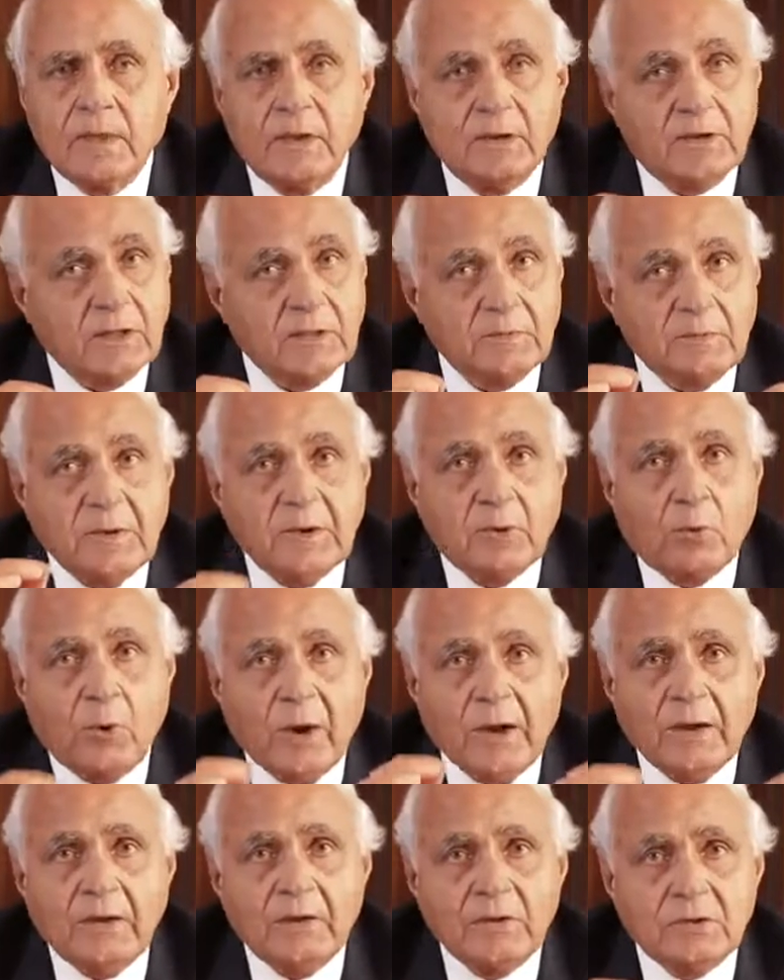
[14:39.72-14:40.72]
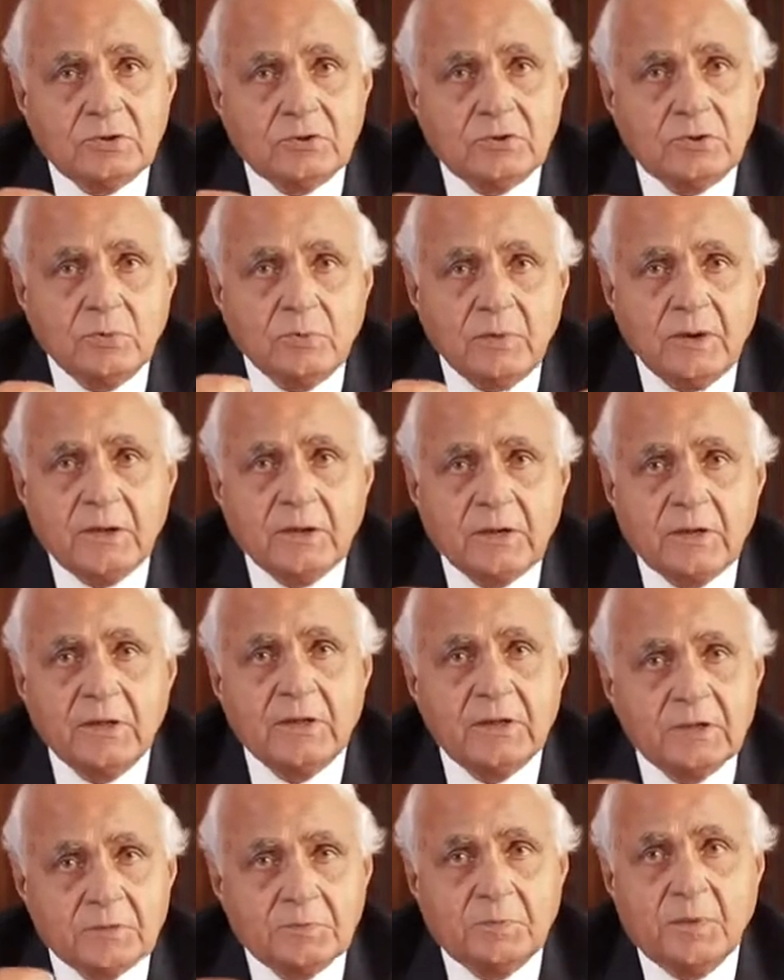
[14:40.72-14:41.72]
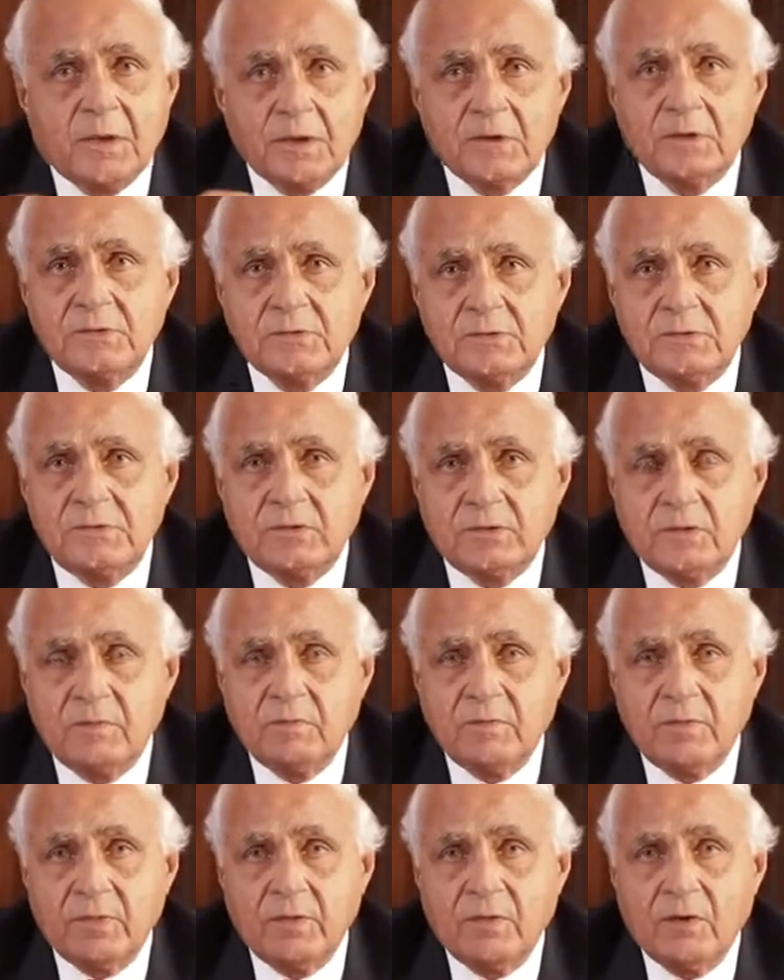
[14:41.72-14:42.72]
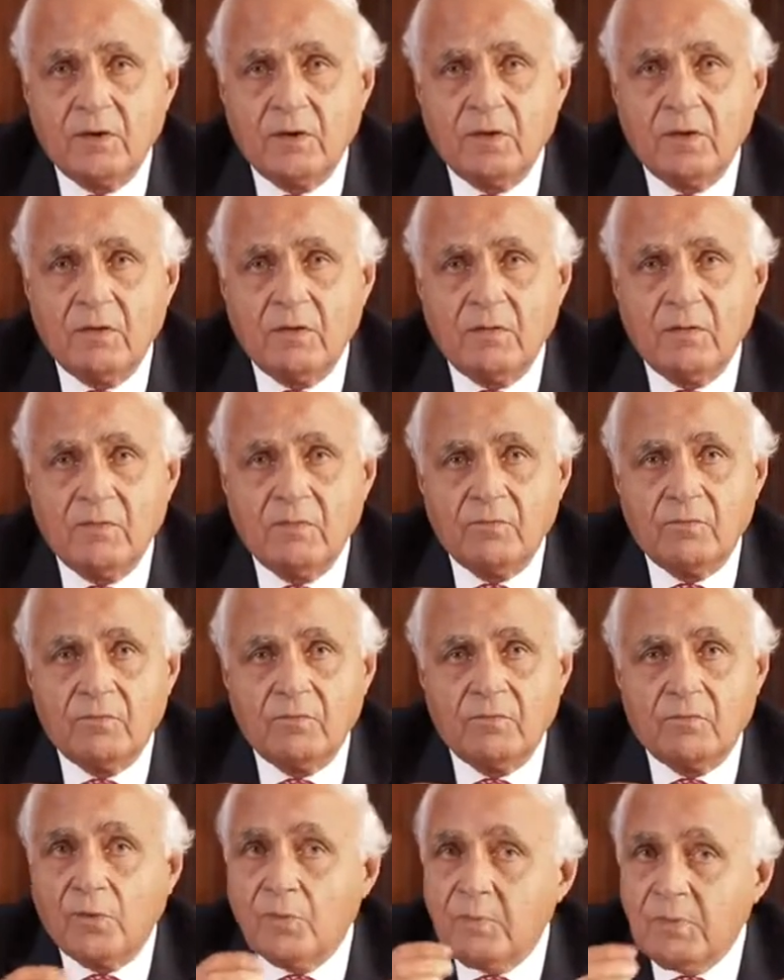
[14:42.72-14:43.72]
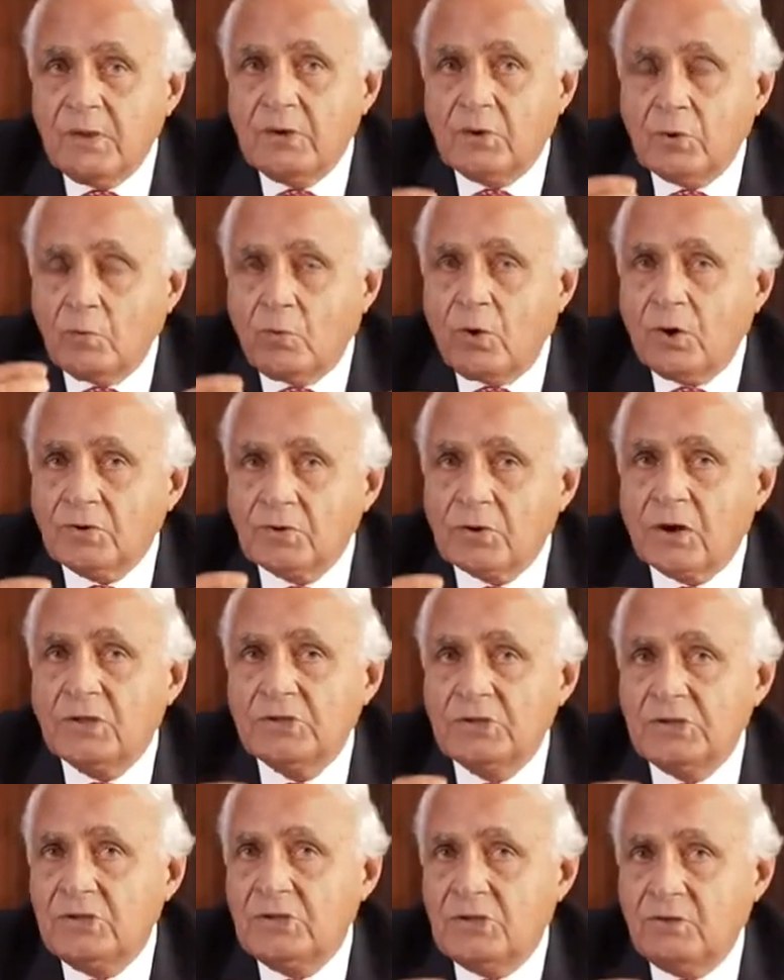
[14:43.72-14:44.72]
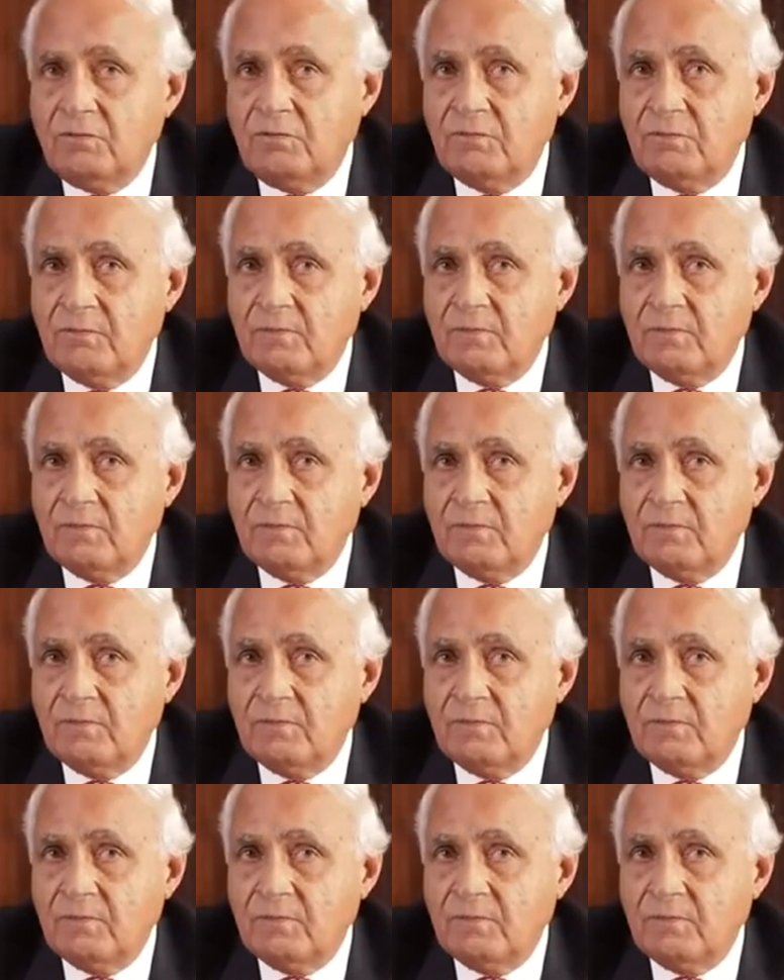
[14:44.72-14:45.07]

It has been quite a stimulating experience for me to watch Rajiv